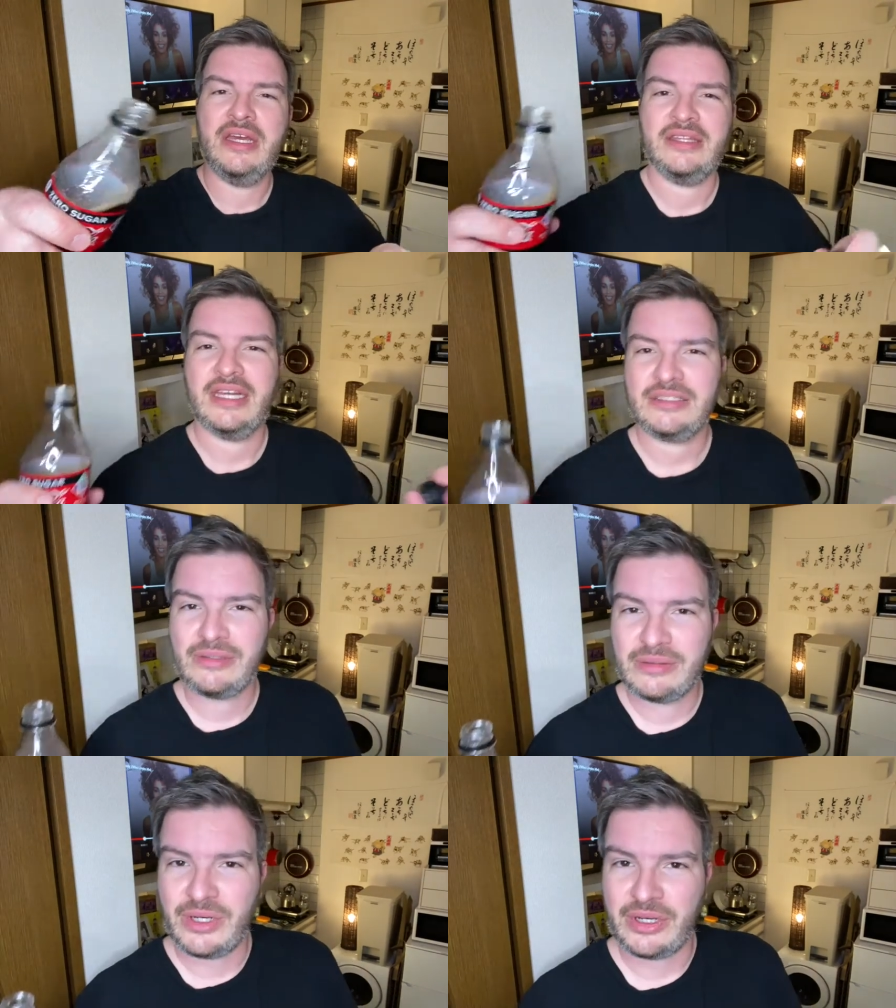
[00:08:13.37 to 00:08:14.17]
That's what
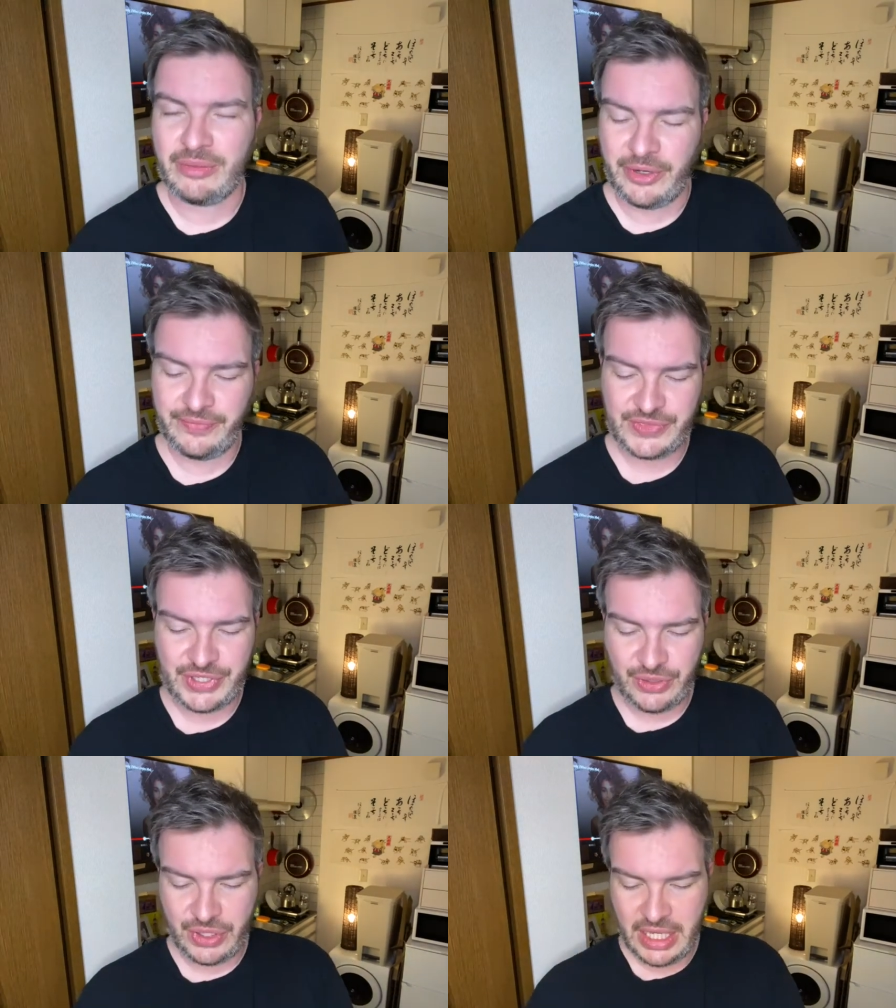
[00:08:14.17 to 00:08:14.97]
I'm talking about.
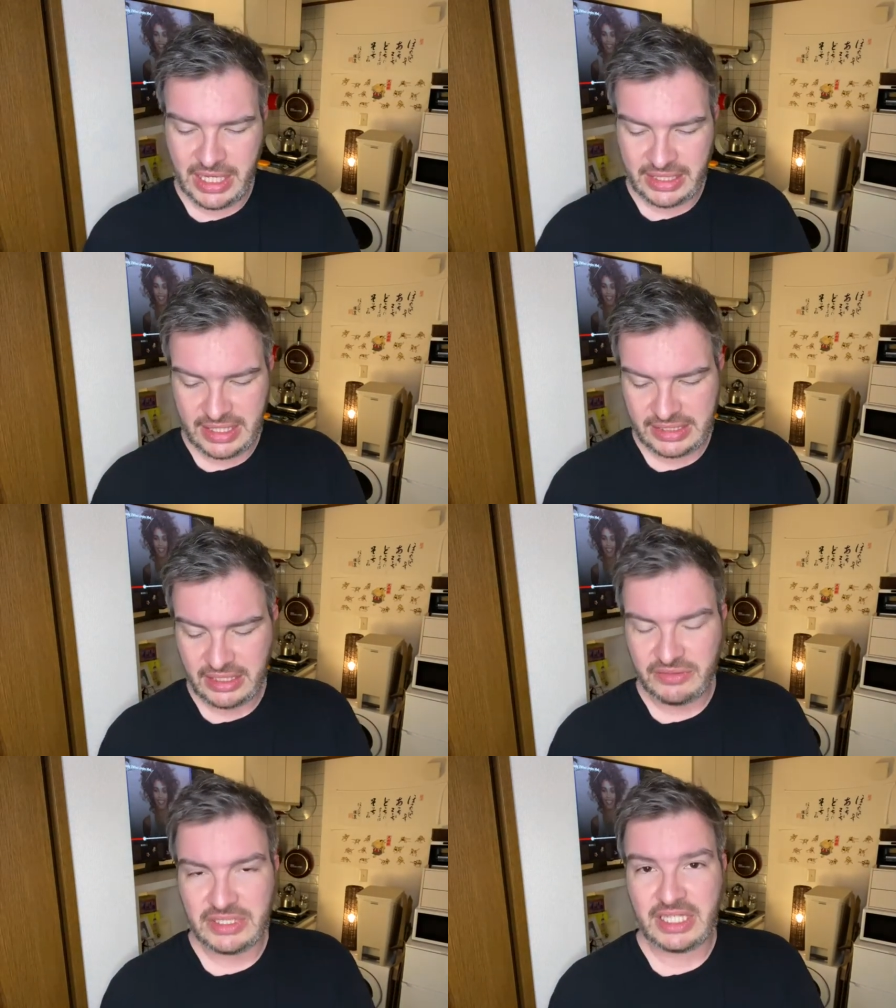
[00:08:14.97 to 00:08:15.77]
So this
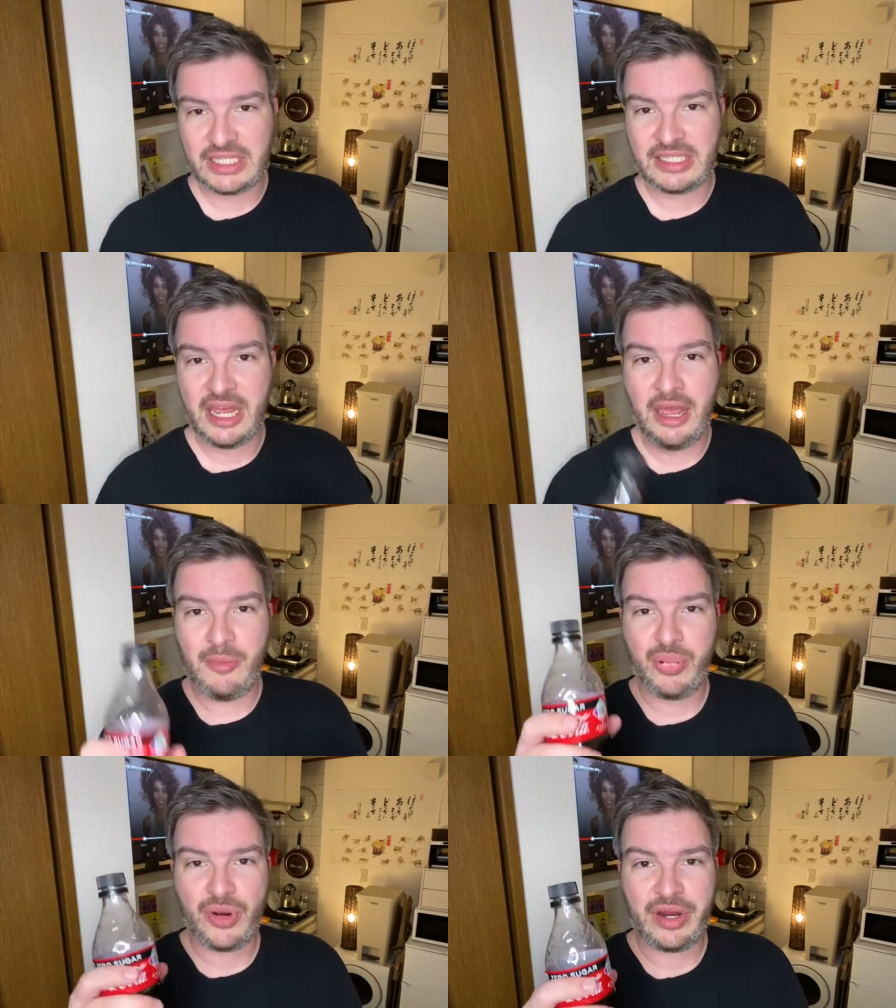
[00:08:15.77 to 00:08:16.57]
stuff is like
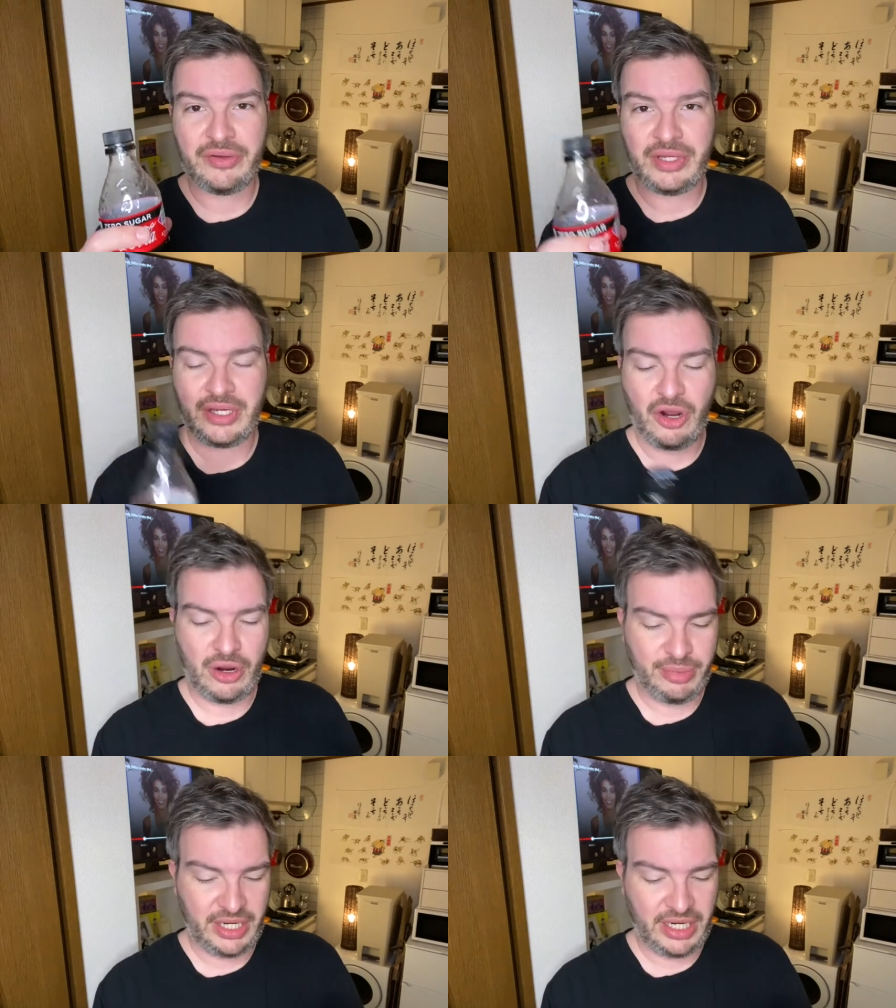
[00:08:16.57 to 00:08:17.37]
temporarily
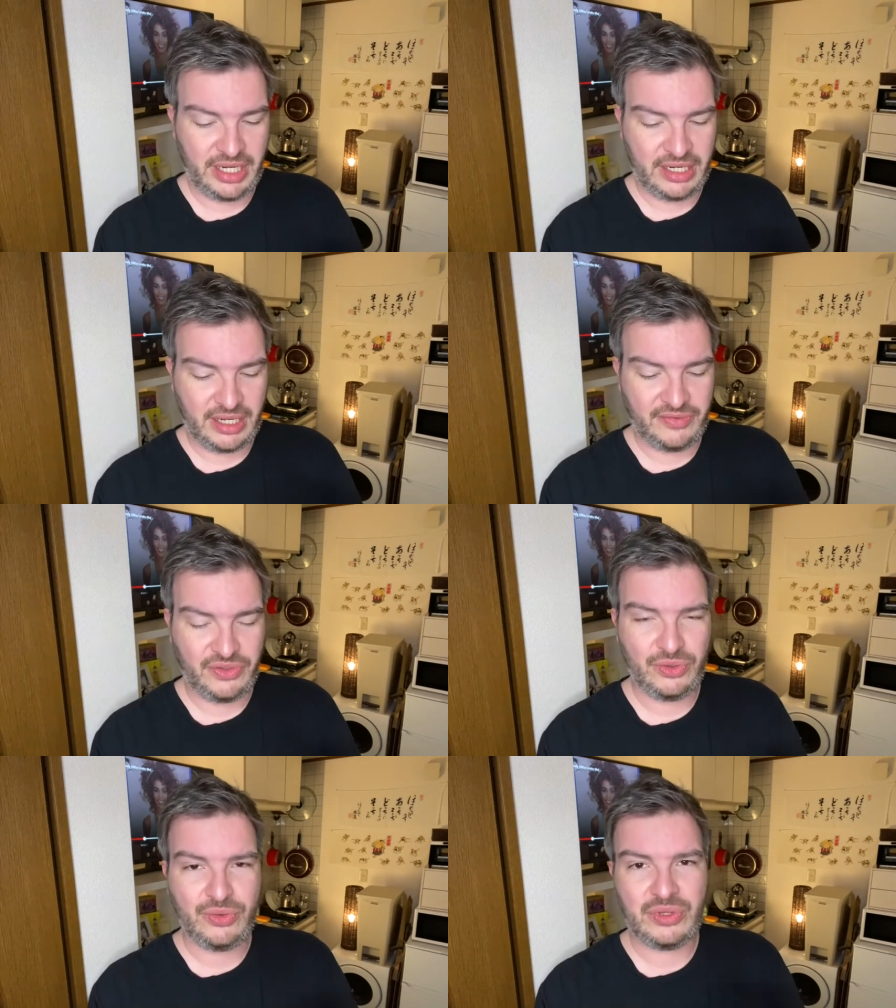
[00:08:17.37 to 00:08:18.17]
carbonated. If
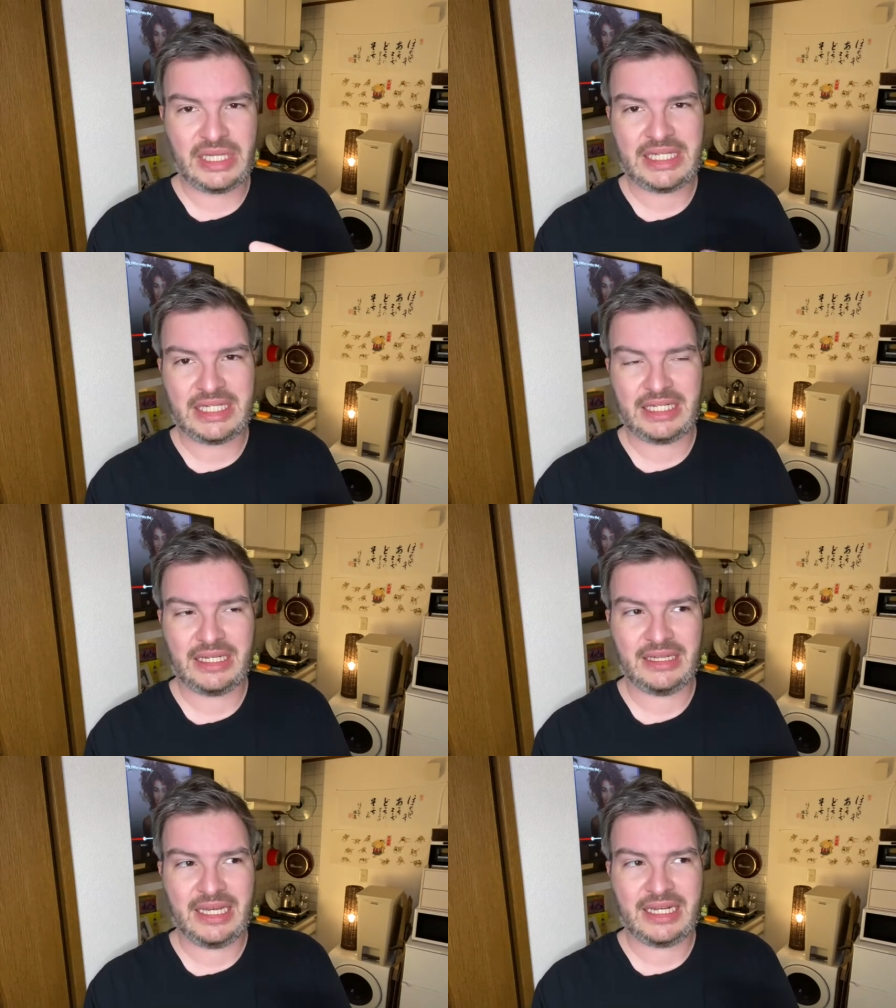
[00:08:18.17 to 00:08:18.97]
you let it
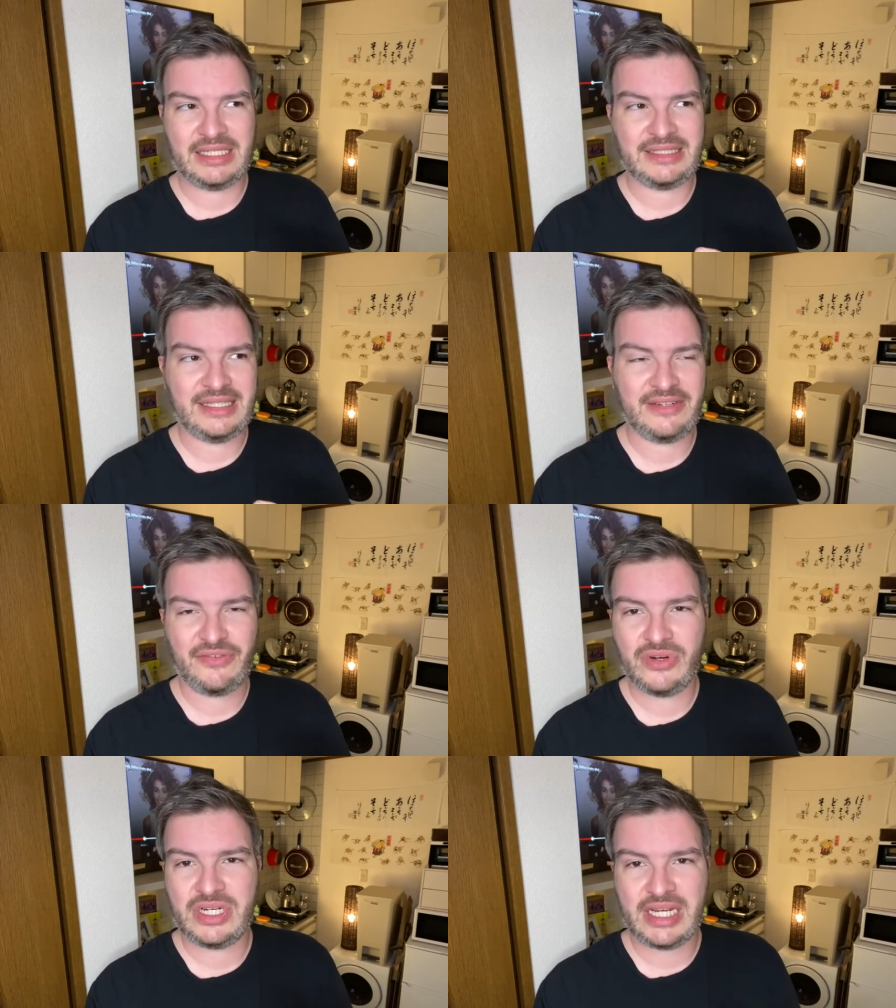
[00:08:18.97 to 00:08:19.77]
let it sit
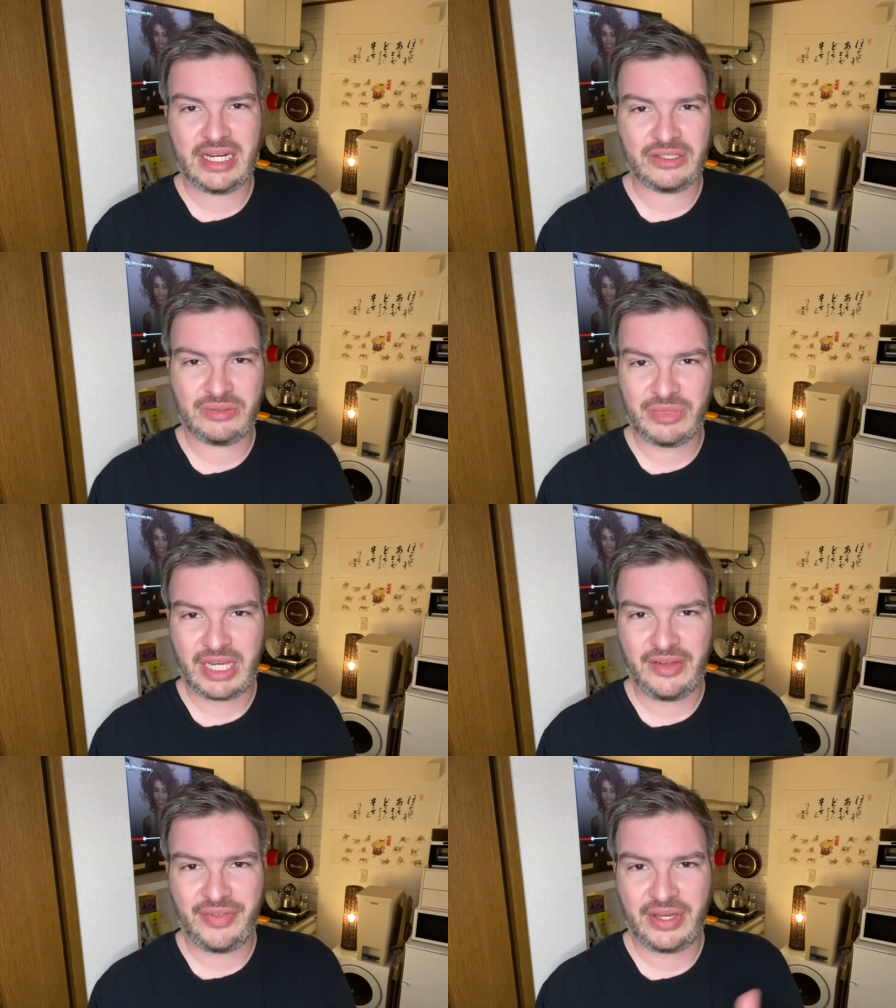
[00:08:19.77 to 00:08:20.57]
for a day or something,
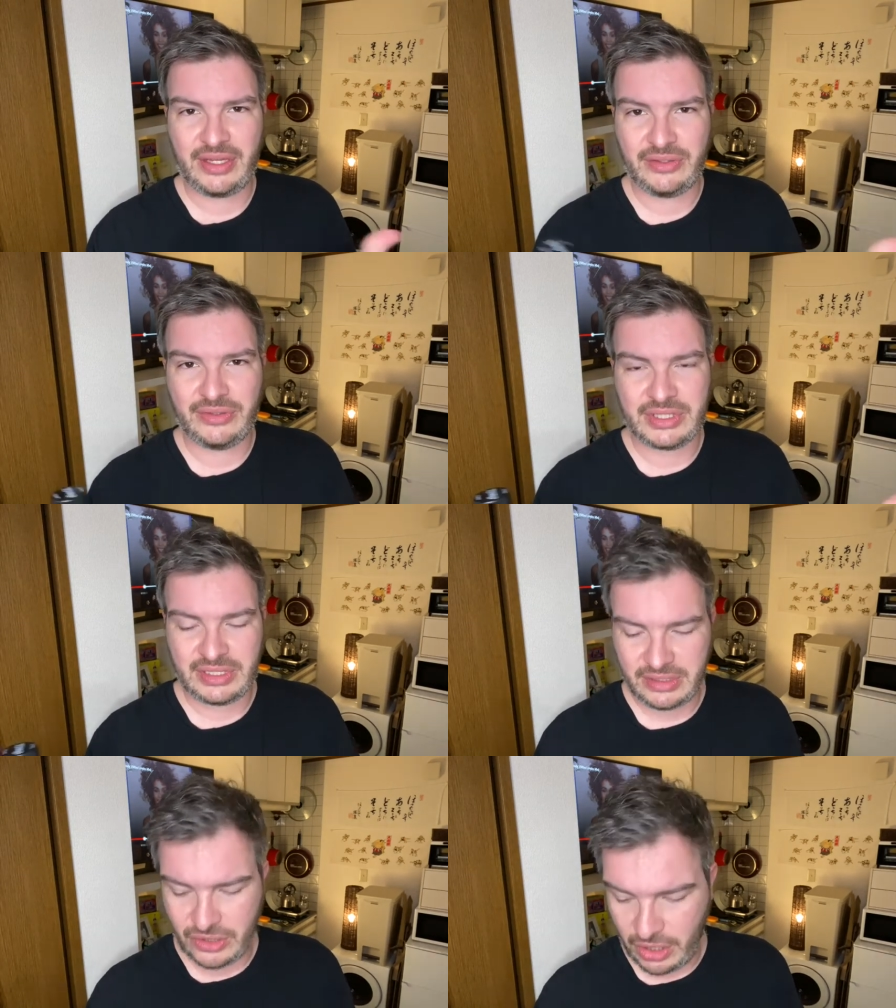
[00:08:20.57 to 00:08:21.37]
I think it loses
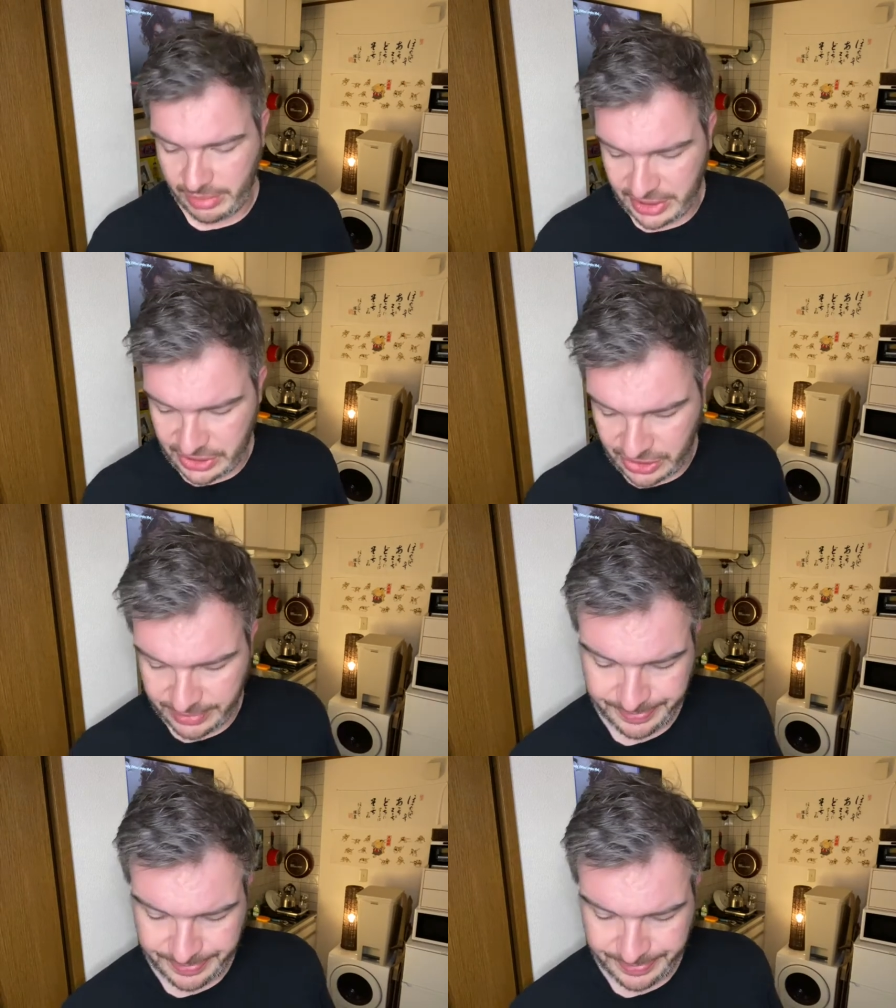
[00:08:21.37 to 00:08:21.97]
its carbonation.